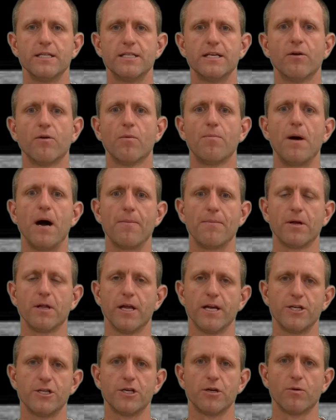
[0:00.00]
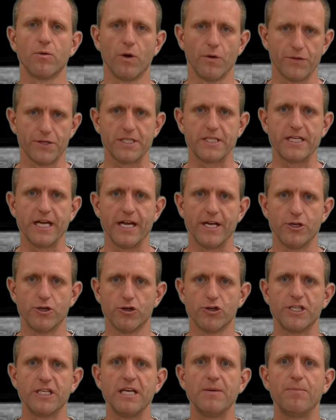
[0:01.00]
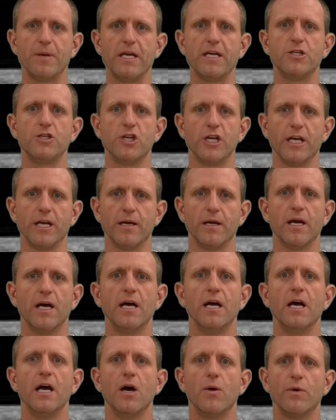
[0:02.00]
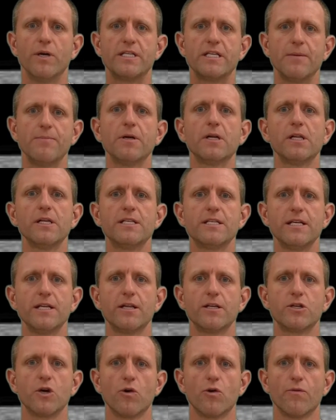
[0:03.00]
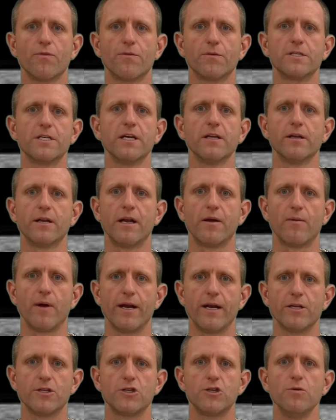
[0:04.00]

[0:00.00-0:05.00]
zero population growth stage or ZPG. We typically see the total fertility rate at